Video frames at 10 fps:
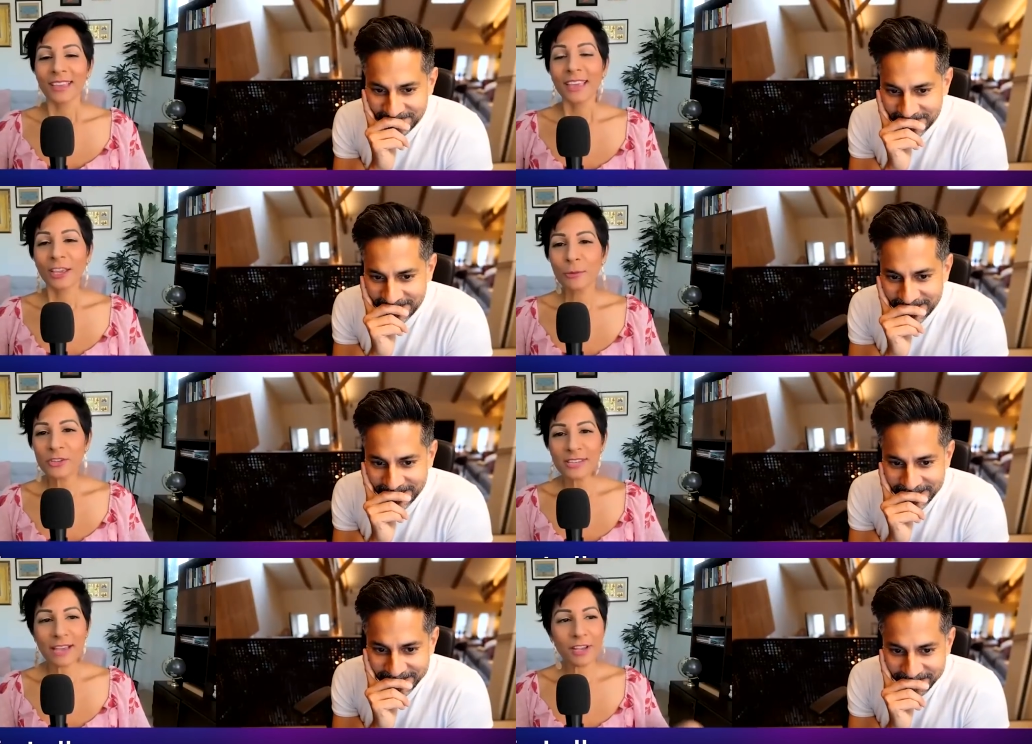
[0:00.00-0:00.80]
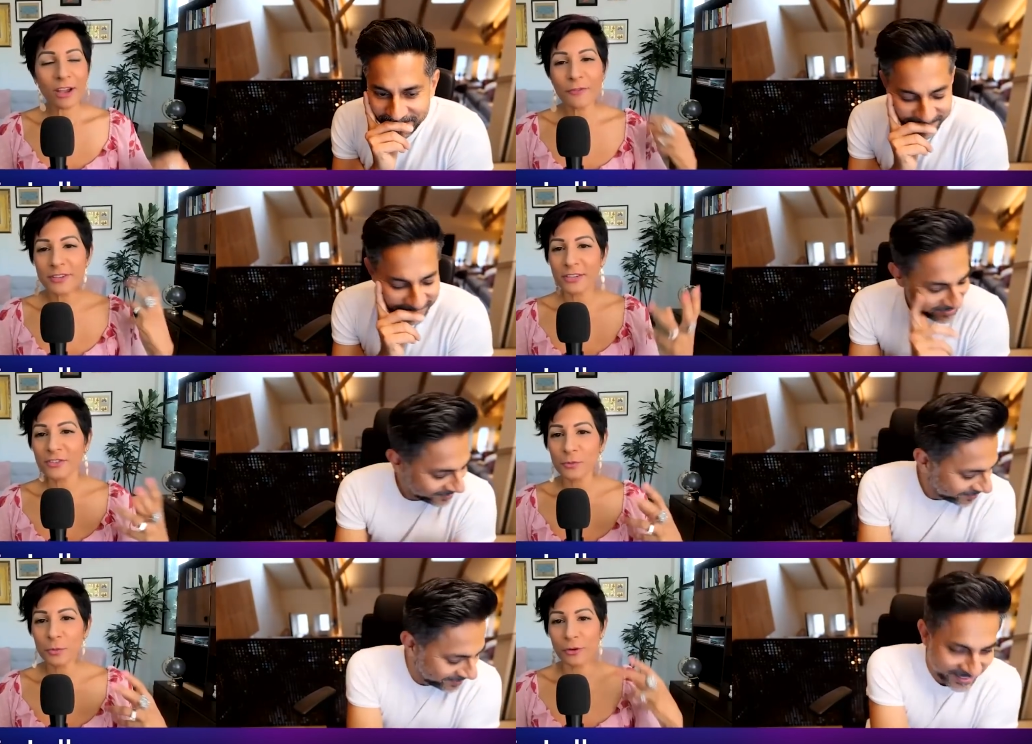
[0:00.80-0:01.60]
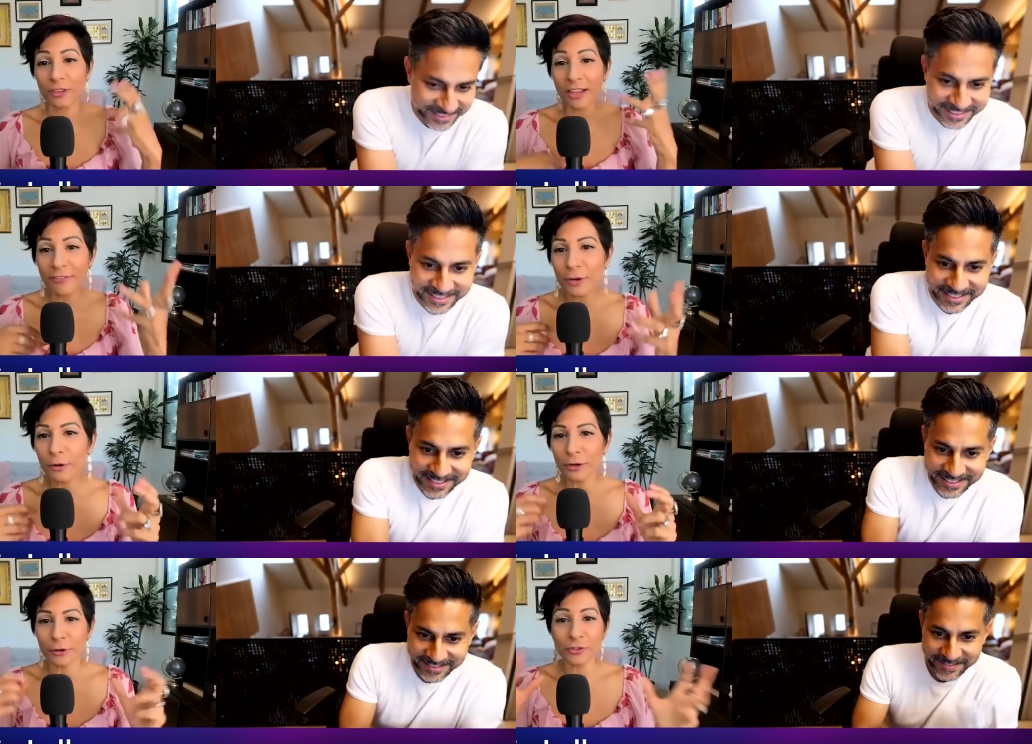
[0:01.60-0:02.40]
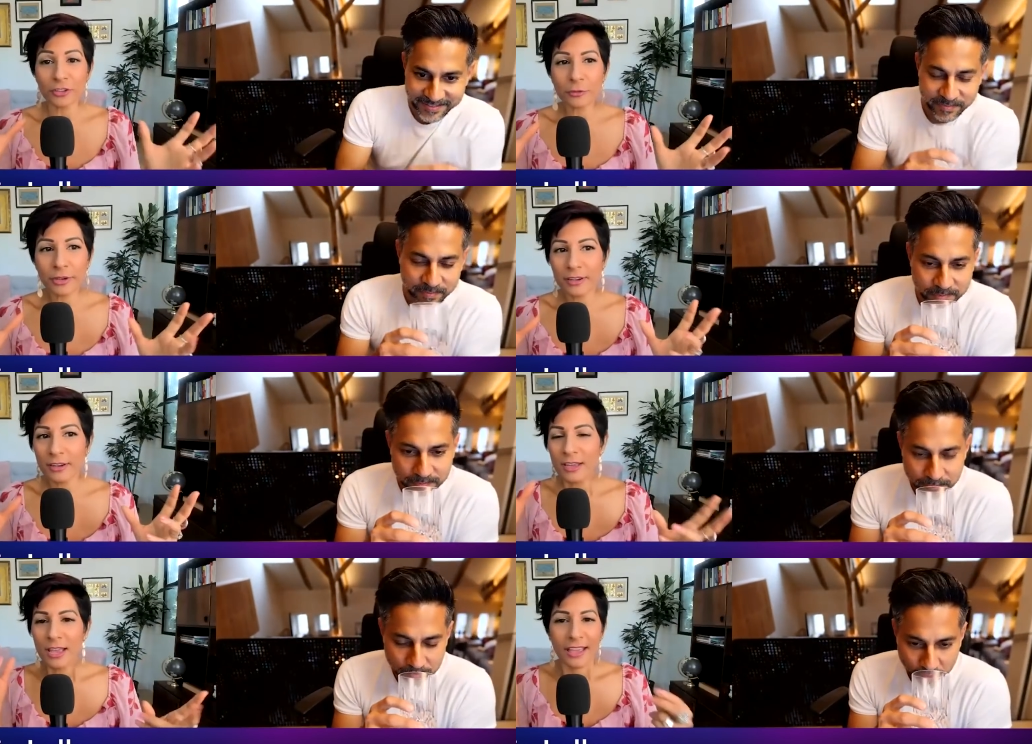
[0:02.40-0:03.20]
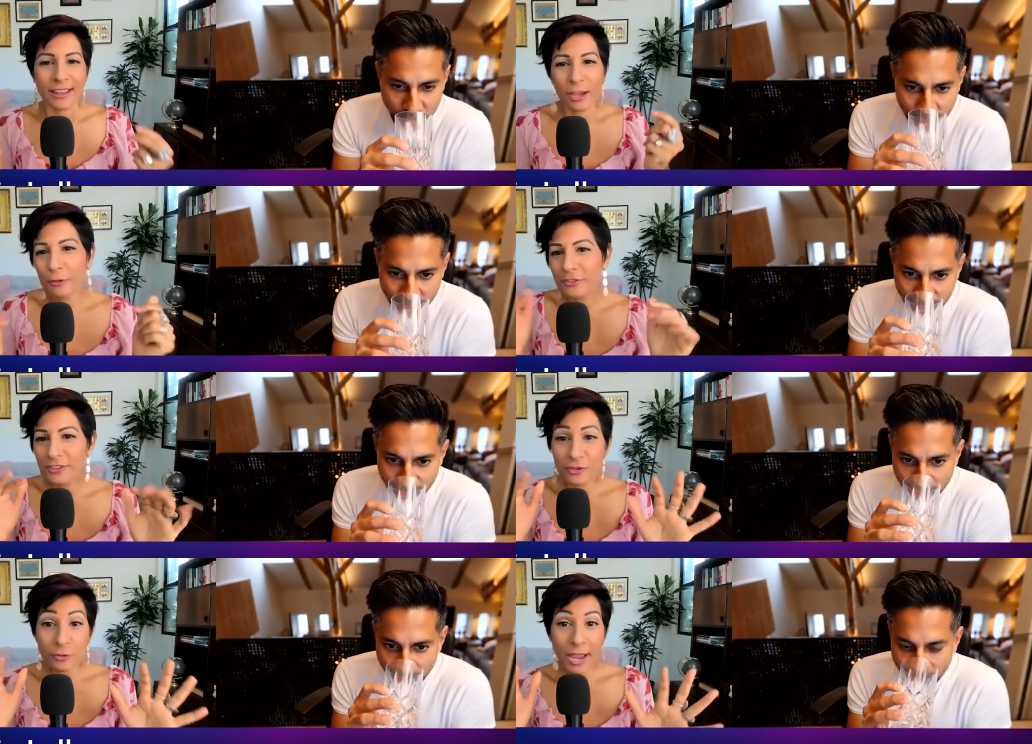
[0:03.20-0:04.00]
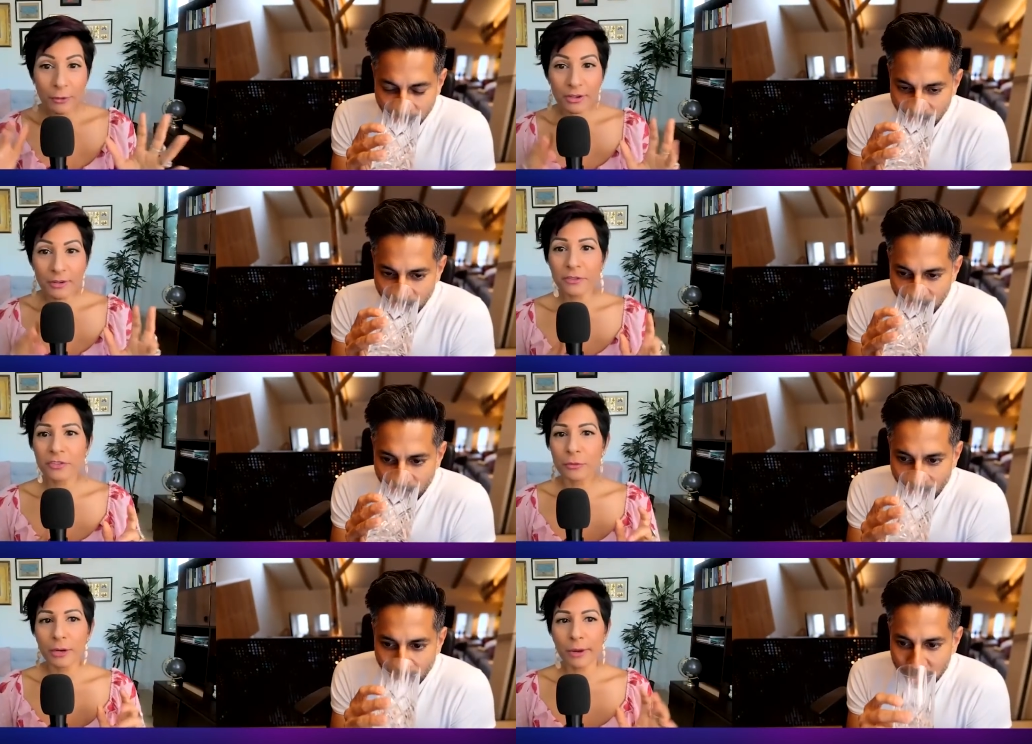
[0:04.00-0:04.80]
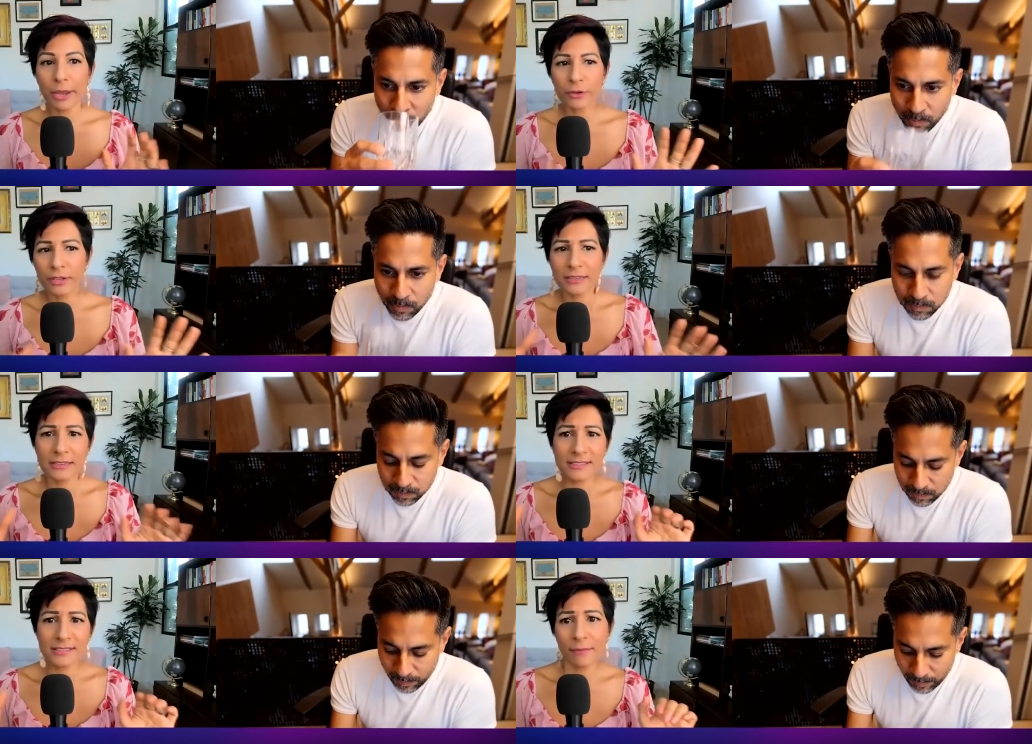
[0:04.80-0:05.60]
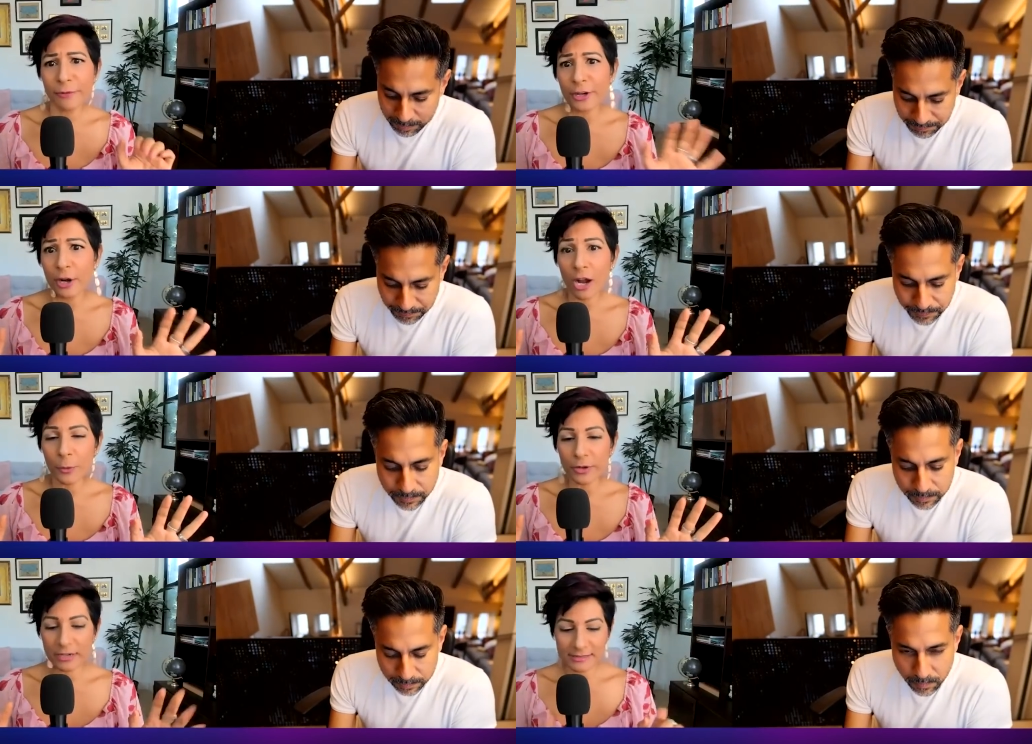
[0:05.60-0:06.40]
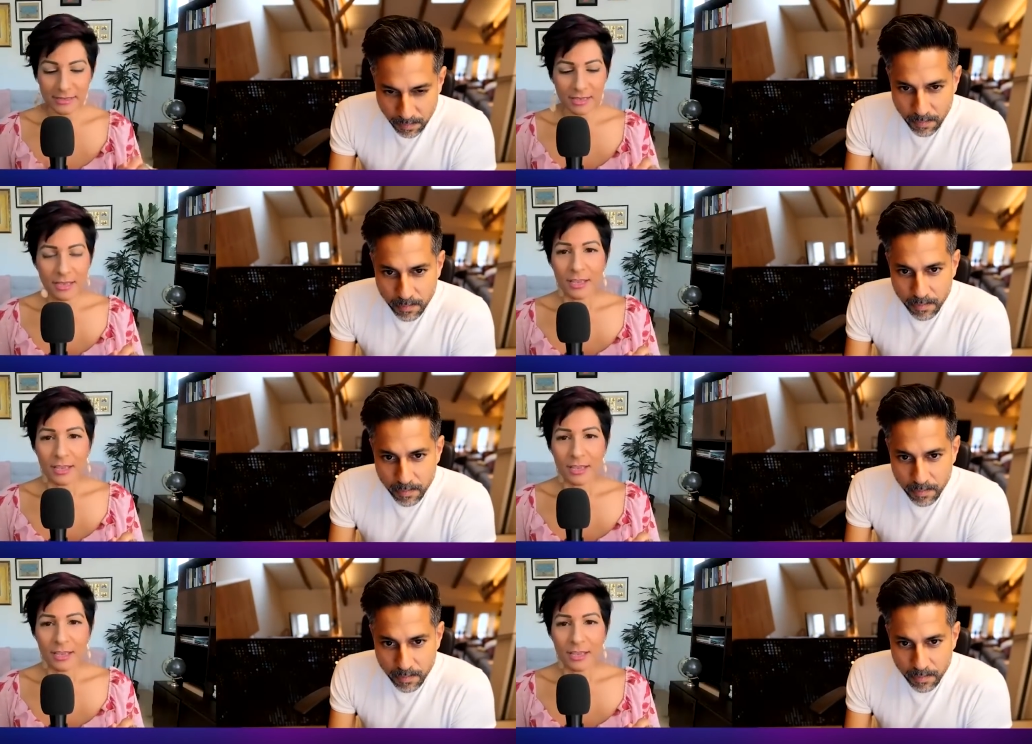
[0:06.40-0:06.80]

Speaker 1: Yeah, you mentioned having conversations with your lover or your children and how there's this shrouded mystery around it and discomfort and awkwardness.